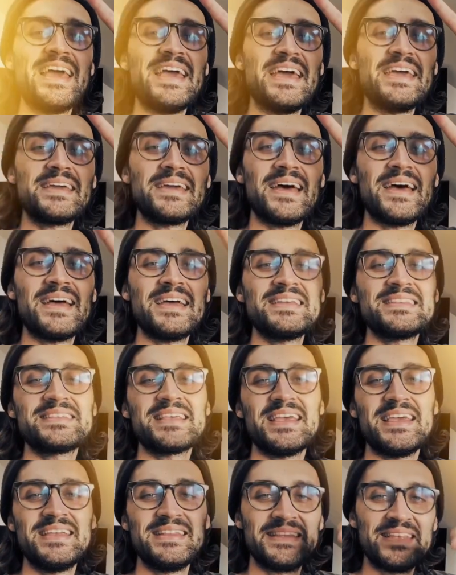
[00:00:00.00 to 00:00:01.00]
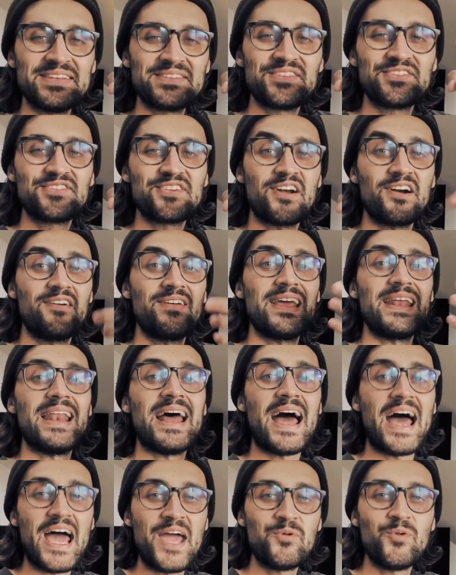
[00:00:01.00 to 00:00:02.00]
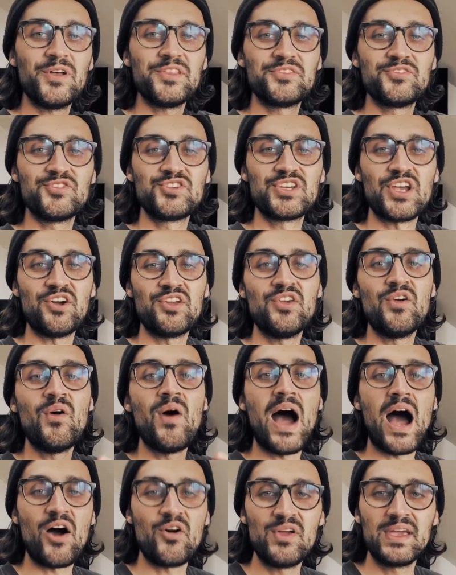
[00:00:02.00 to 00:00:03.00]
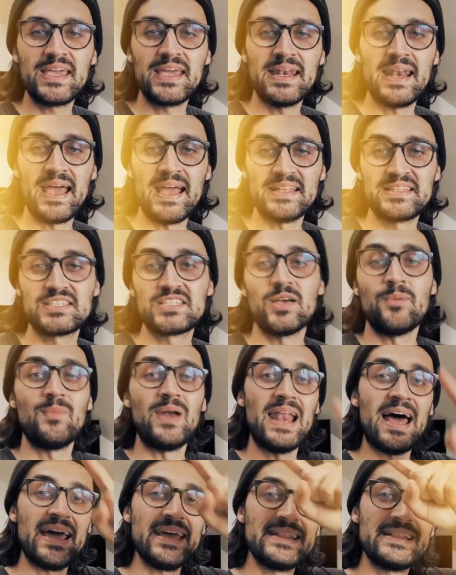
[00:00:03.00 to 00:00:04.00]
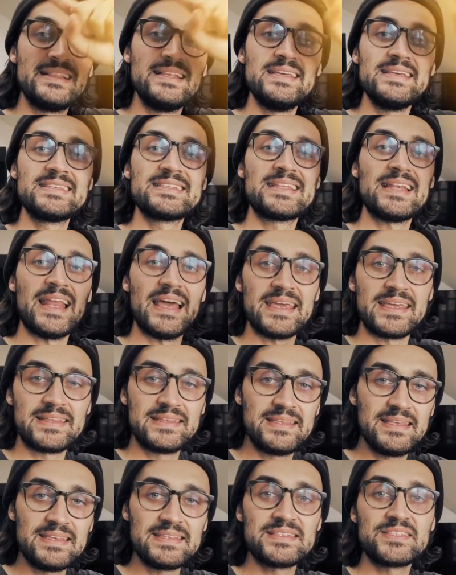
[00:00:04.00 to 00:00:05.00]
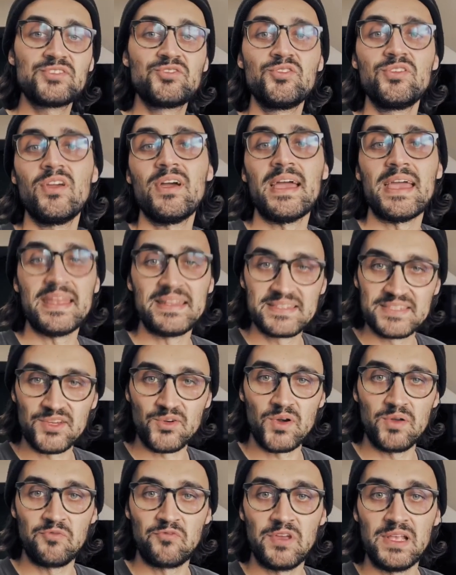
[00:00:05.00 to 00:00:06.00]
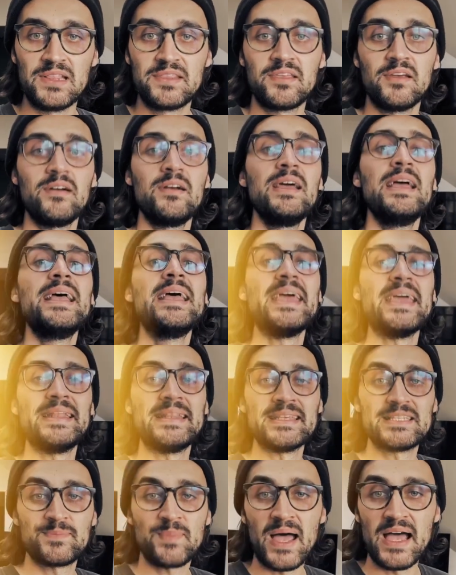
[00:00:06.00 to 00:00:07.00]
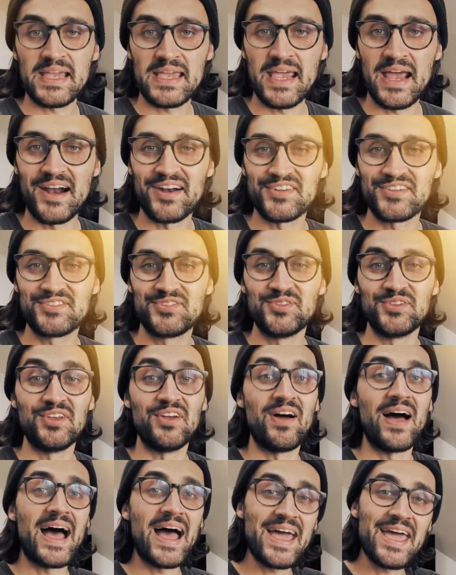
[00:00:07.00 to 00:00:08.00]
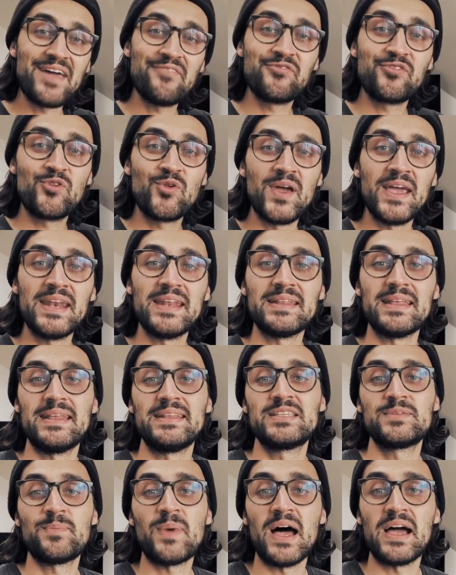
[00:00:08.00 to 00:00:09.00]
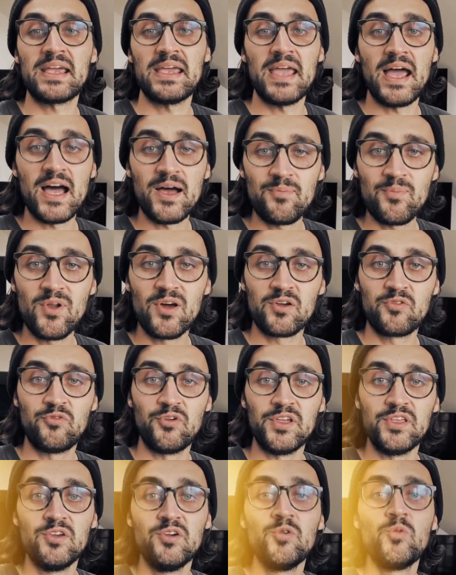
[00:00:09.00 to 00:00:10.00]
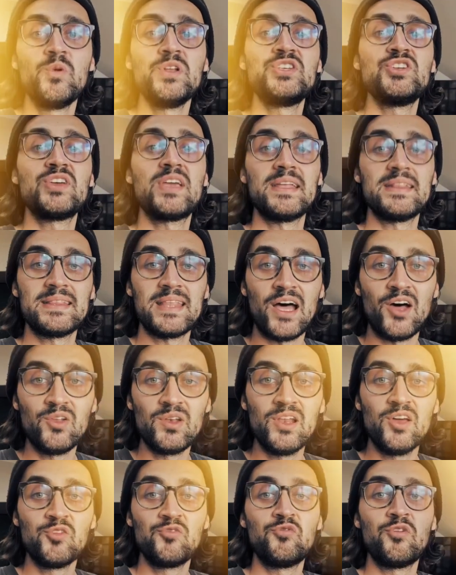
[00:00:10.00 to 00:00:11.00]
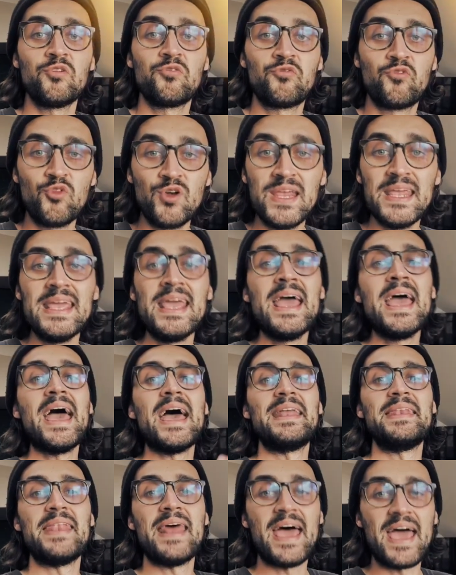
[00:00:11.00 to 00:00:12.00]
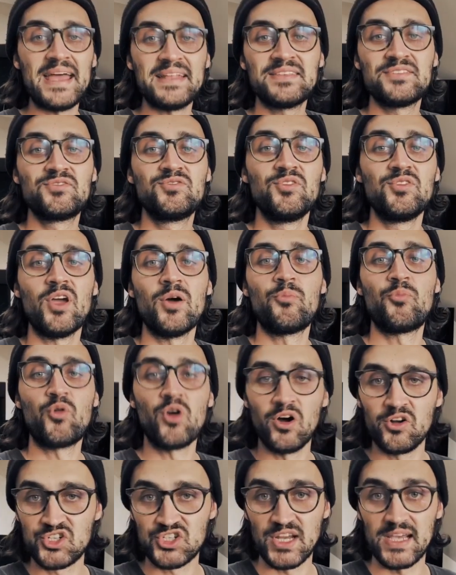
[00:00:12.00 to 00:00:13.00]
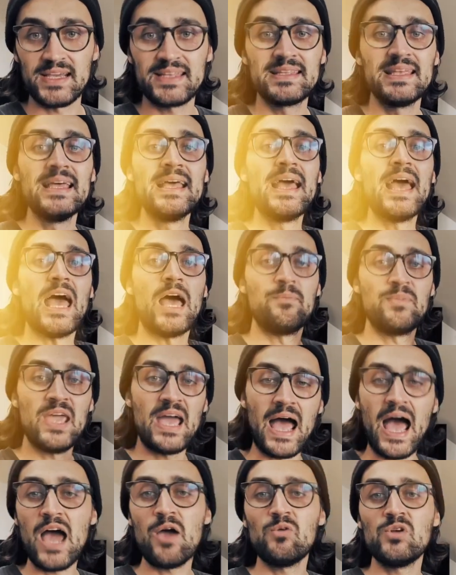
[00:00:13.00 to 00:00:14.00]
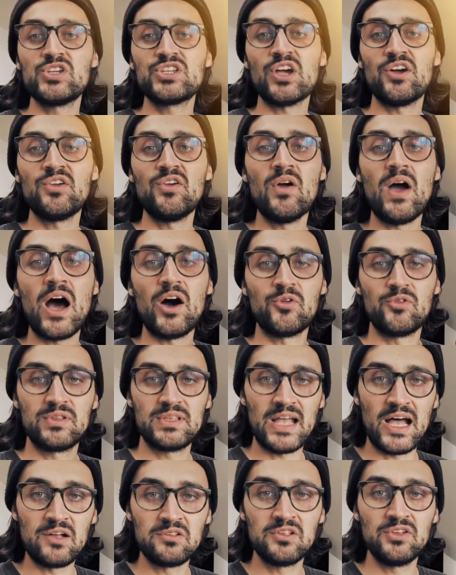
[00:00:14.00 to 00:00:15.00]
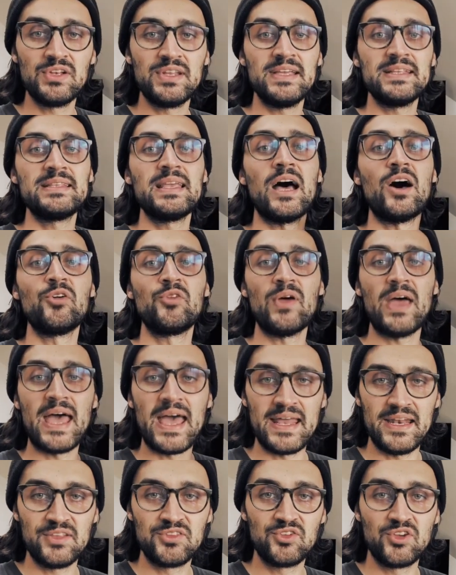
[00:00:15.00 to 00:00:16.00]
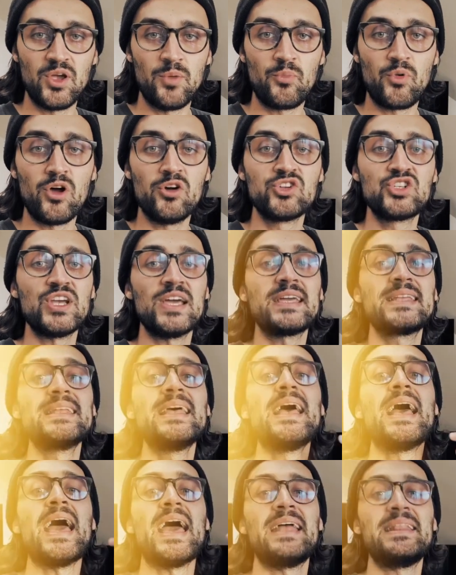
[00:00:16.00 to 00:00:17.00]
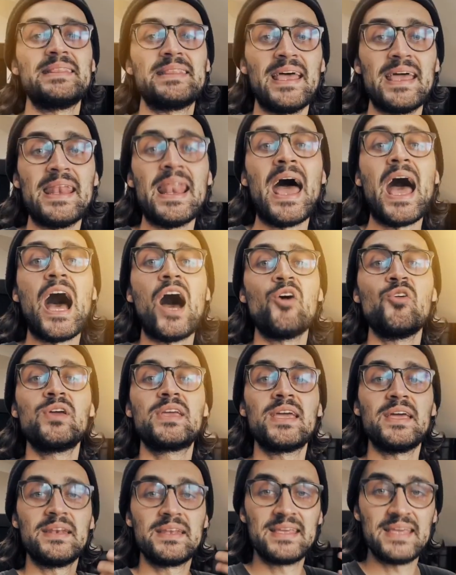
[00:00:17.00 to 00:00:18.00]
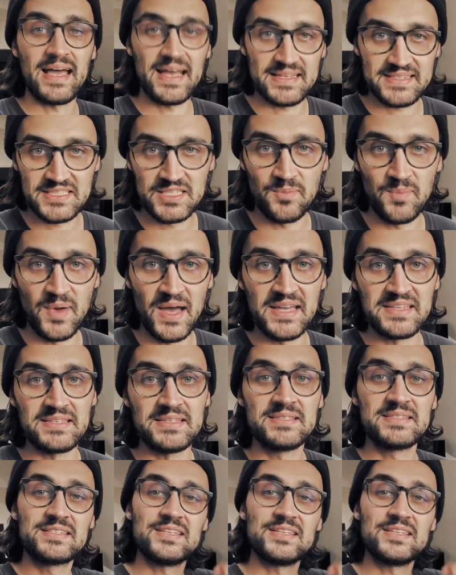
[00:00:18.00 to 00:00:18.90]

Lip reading: Hey guys, in this tutorial I want to show you how you can add some light leaks like this to your Instagram filter in the Spark AR Studio. I have created an Spark AR blog for you which you can download for free and add to your project. I will show you how to download it, how to add it to your project, and then how you can customize it.